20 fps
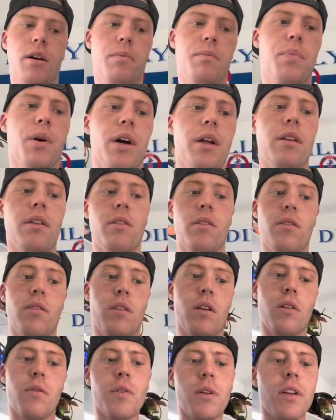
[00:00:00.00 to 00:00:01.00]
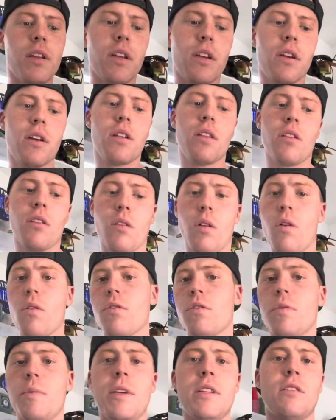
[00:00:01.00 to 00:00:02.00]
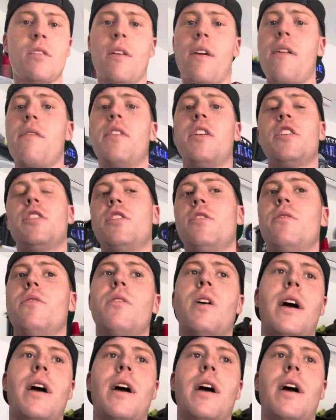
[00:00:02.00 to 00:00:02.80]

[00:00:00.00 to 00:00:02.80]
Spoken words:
But they're really good. They're local to me, so I have an issue.